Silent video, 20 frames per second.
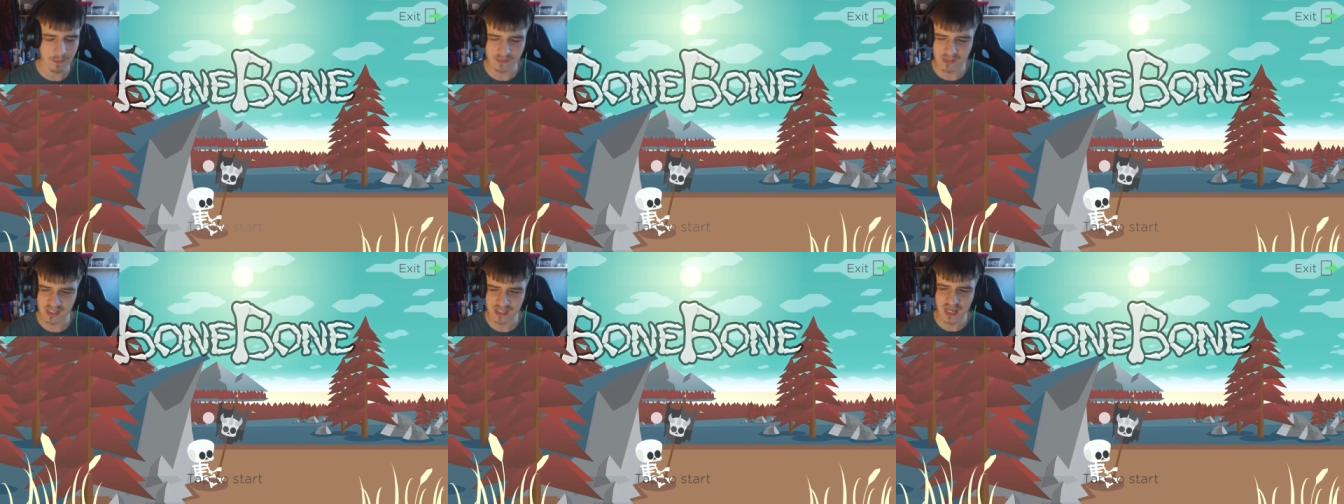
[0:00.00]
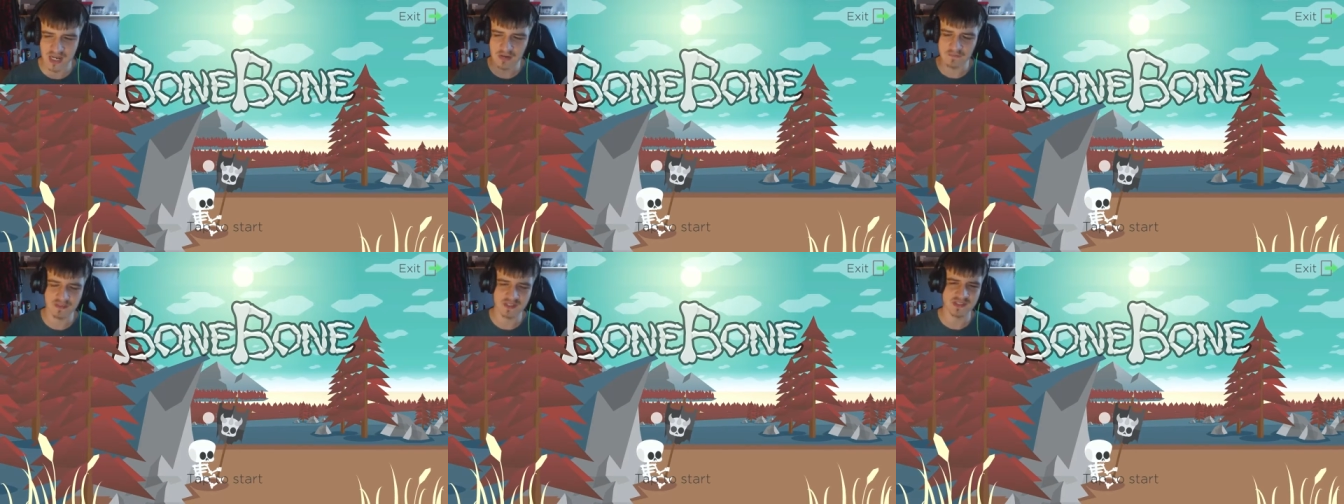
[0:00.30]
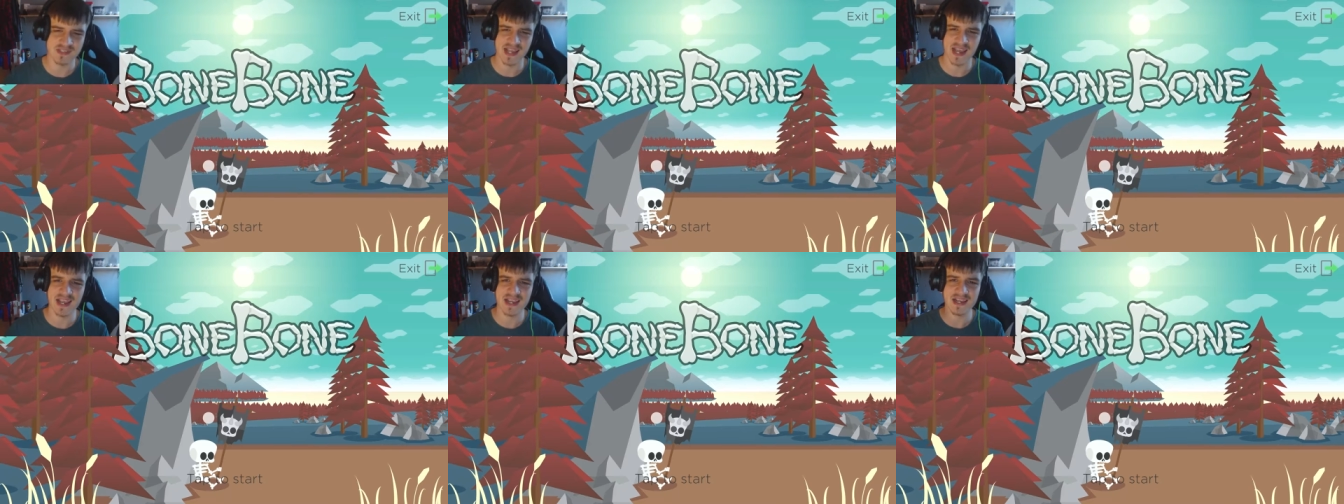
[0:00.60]
come to the end
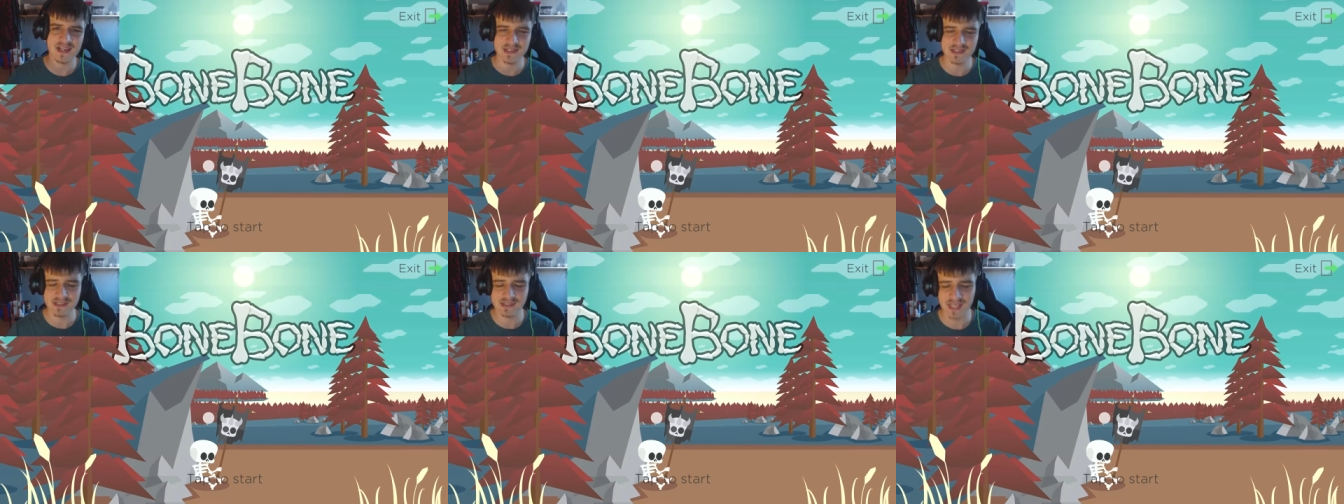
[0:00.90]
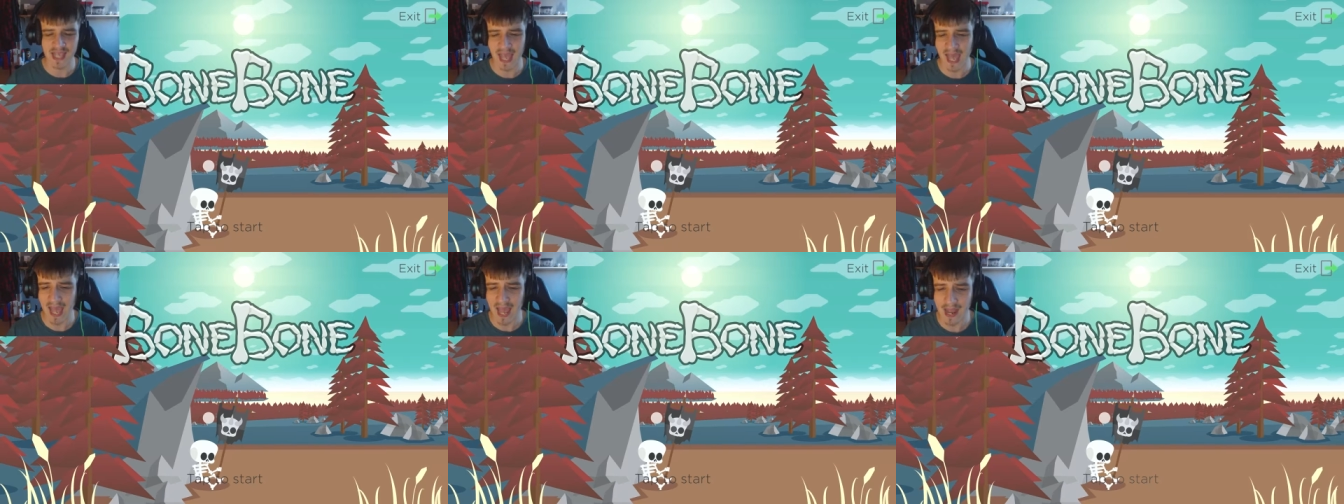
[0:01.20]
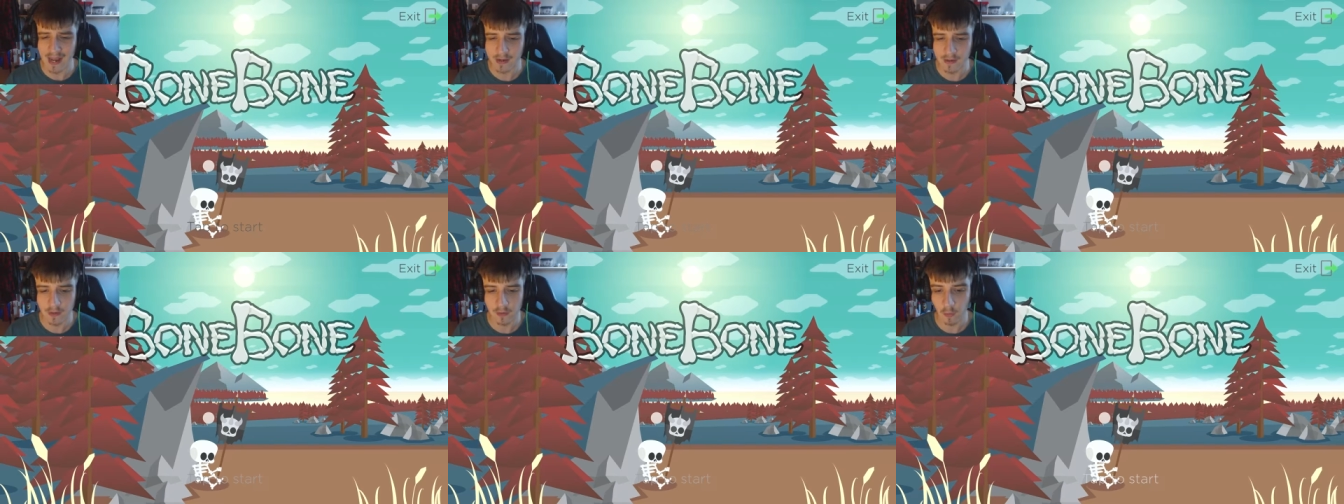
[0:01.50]
of his days
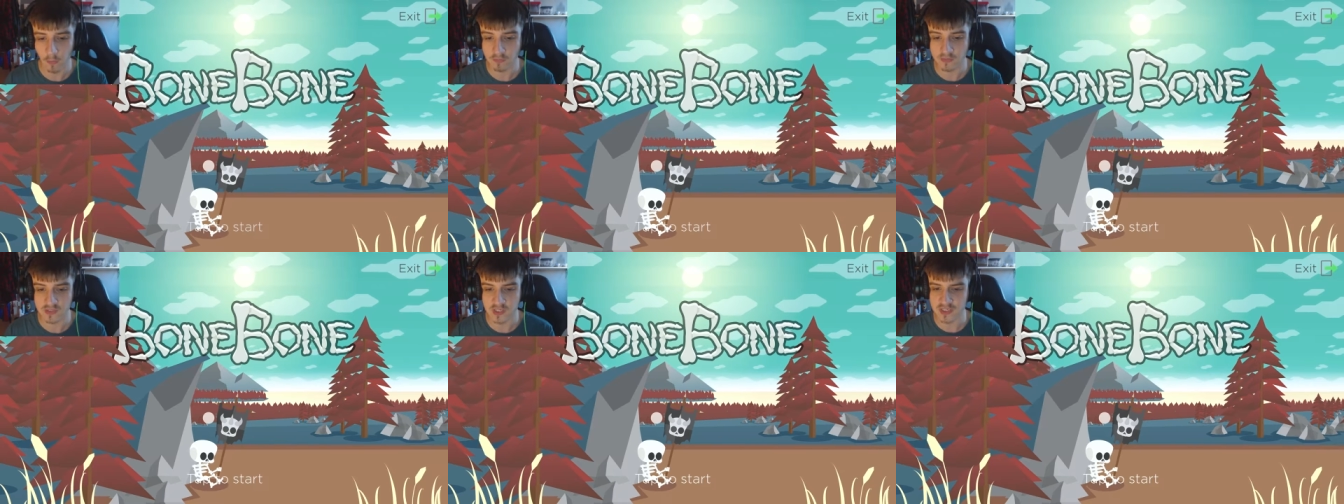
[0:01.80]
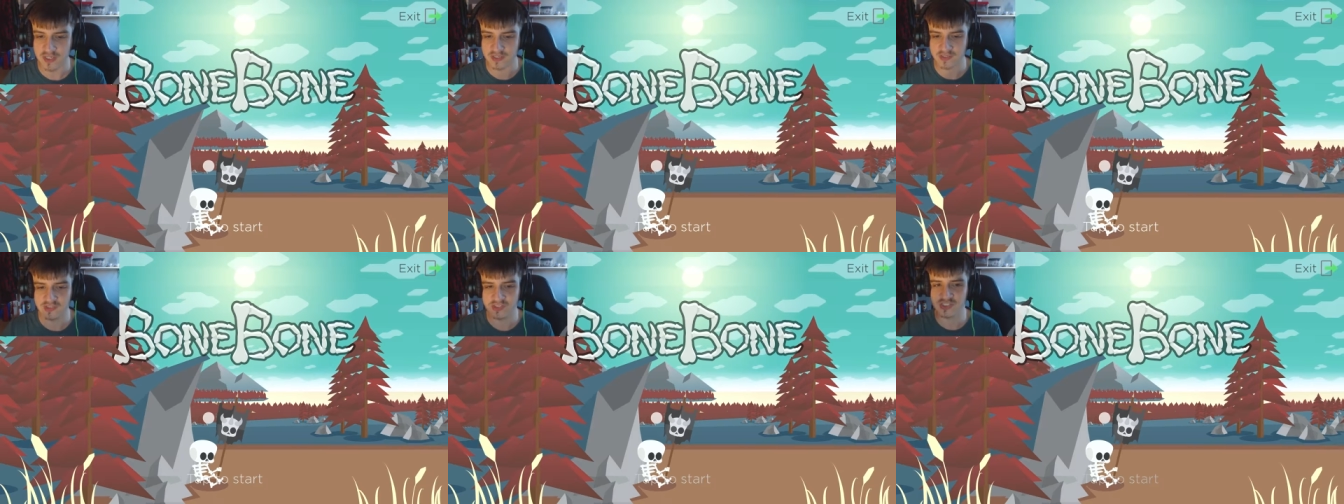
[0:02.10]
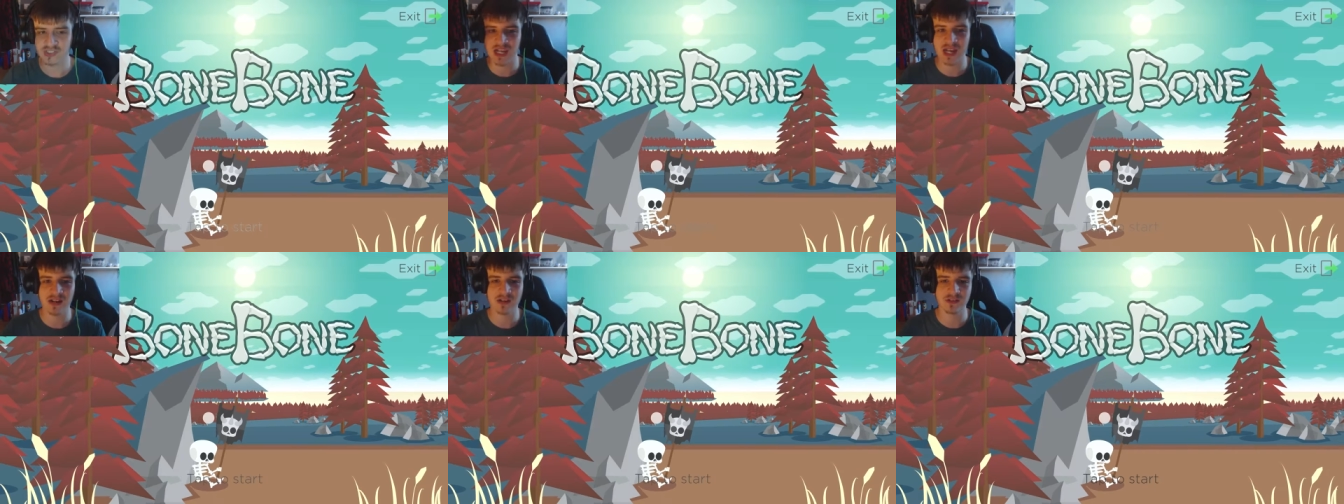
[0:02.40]
and all of a sudden
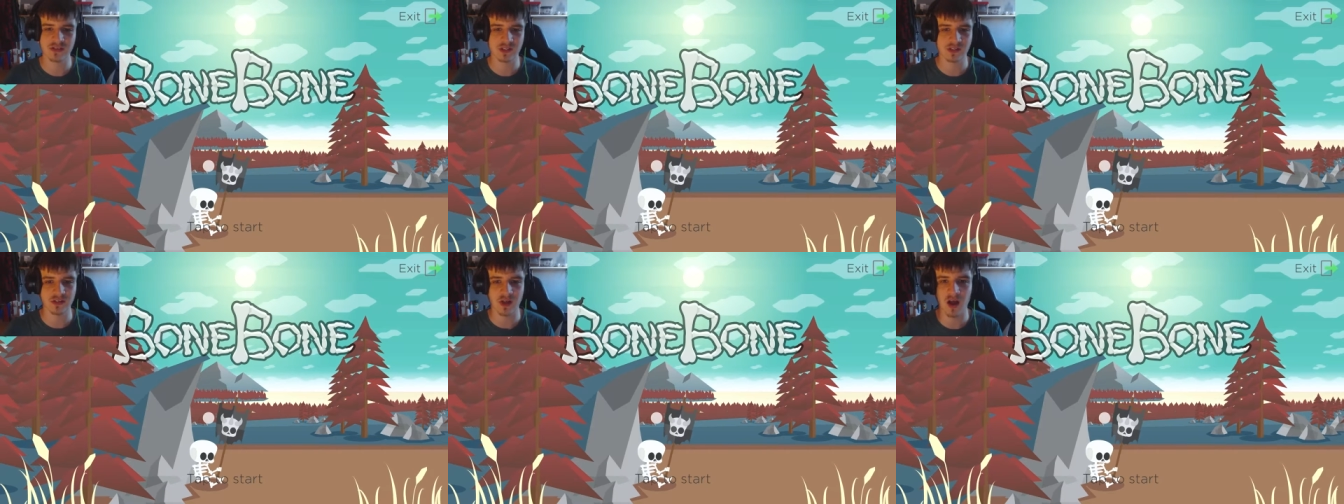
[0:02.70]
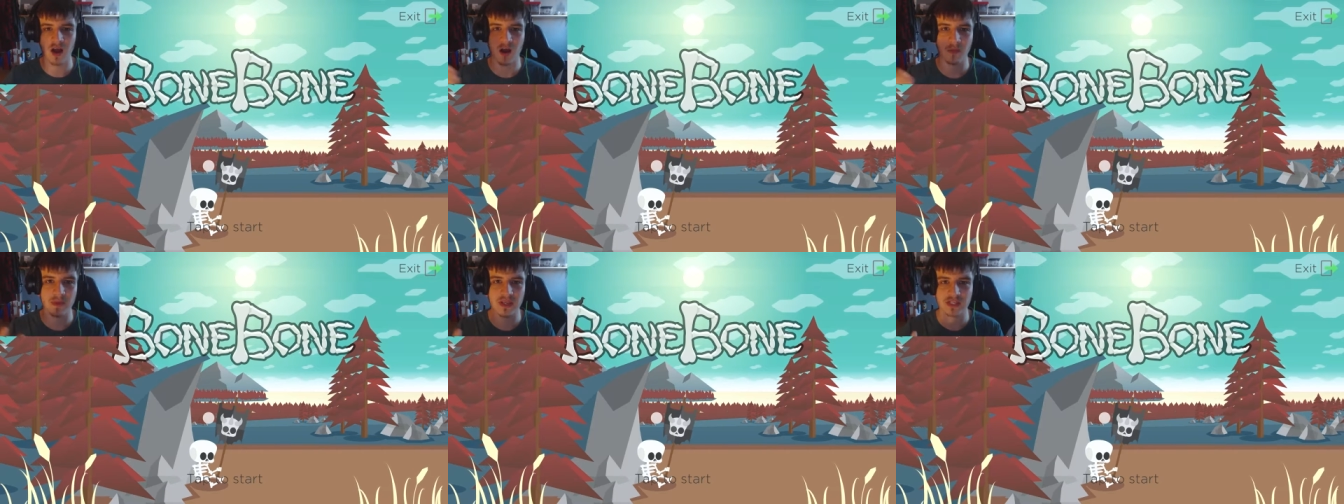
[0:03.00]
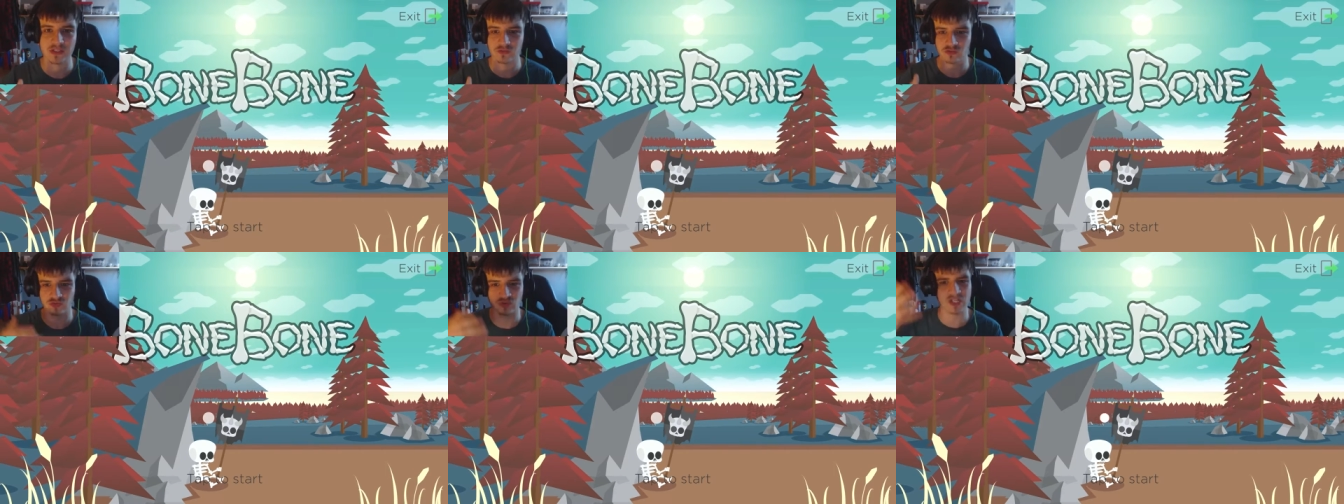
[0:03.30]
his skeleton
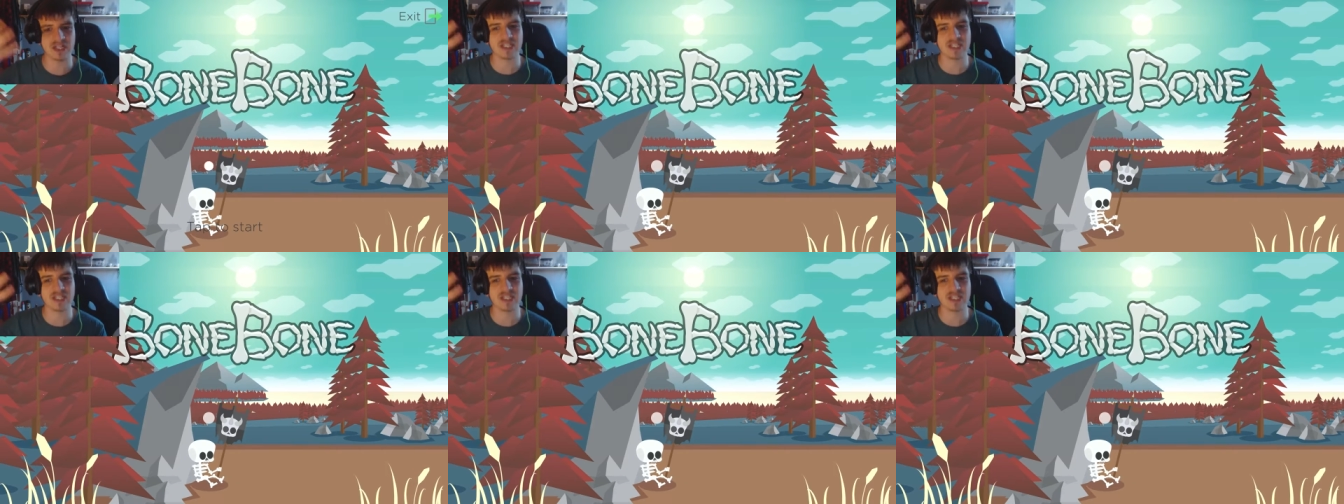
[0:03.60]
army has